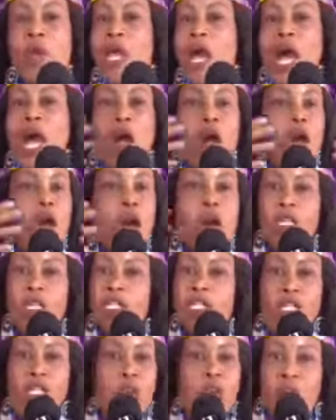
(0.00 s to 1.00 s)
we are all
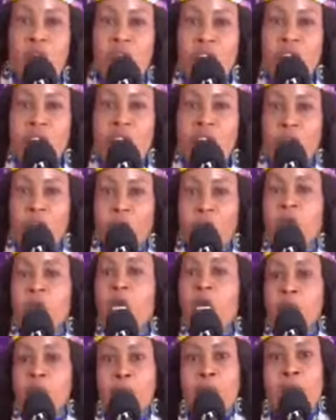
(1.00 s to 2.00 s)
safe
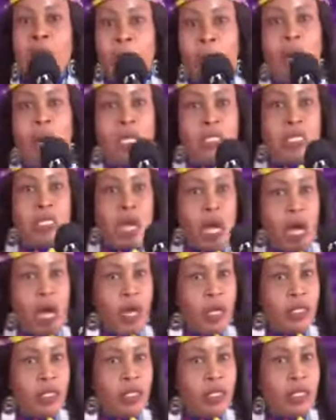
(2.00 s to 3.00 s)
in Baba's
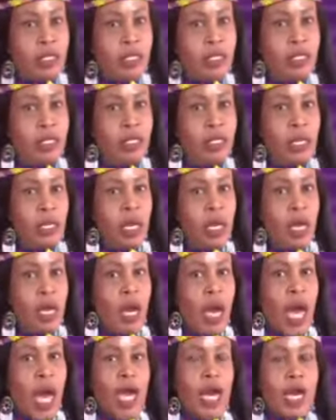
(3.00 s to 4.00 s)
hands.
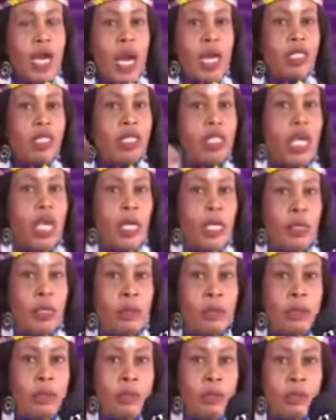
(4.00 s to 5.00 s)
I can tell
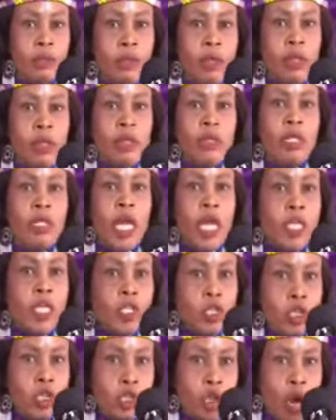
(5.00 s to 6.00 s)
you.
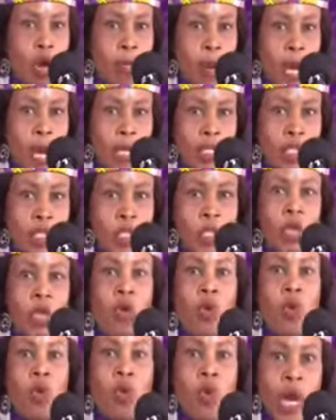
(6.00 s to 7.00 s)
Thank you so much.
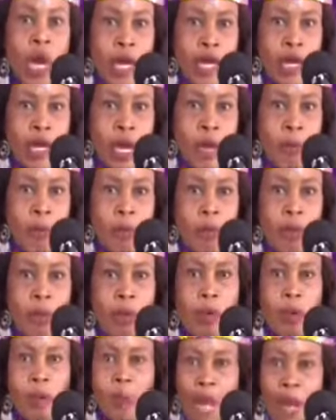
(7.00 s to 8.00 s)
Welcome.
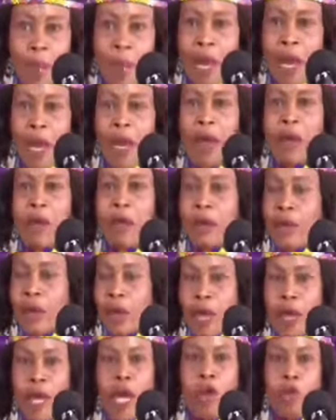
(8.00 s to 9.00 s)
Baba,
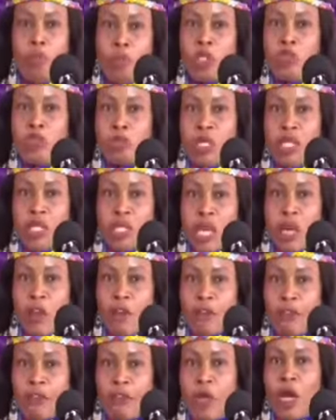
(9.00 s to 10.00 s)
allow me to be
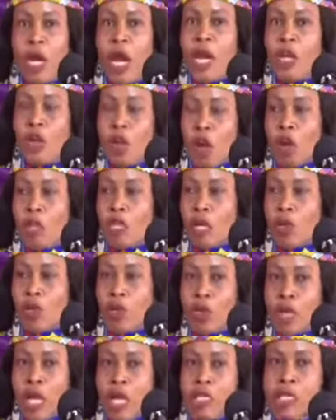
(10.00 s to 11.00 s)
safe and all the
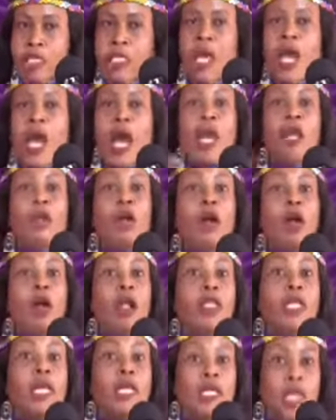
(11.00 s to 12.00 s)
Kurians and
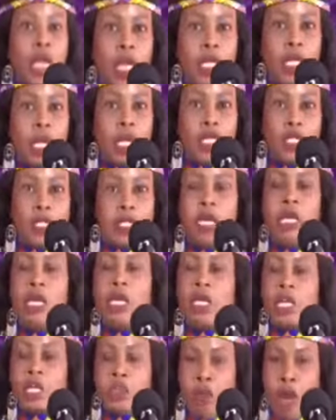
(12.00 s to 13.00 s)
all the Kenyans
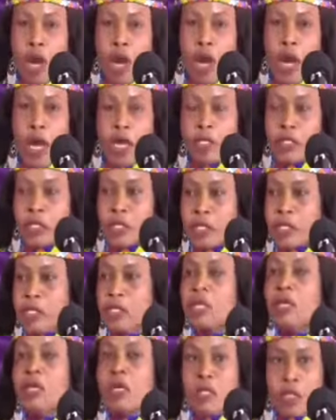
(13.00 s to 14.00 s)
in your hands.
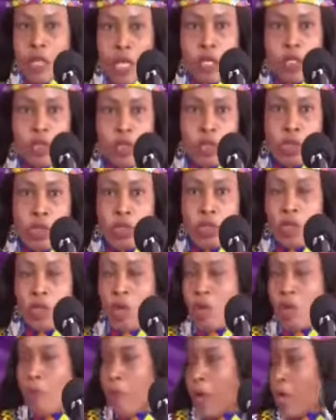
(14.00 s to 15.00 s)
Thank you
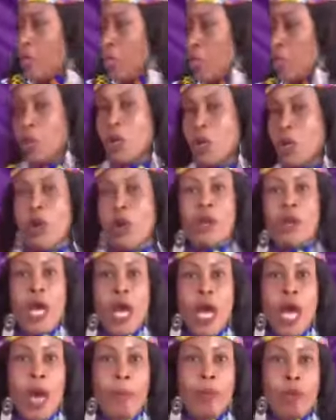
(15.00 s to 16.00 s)
so much.
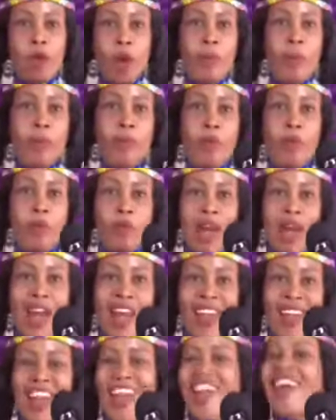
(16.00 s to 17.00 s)
Rahab Robi
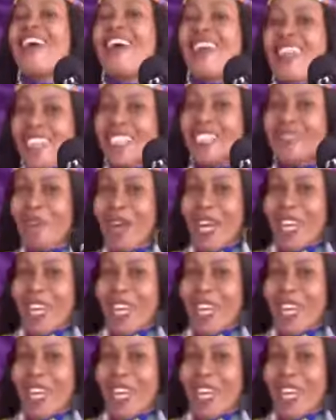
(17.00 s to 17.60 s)
Mungwana is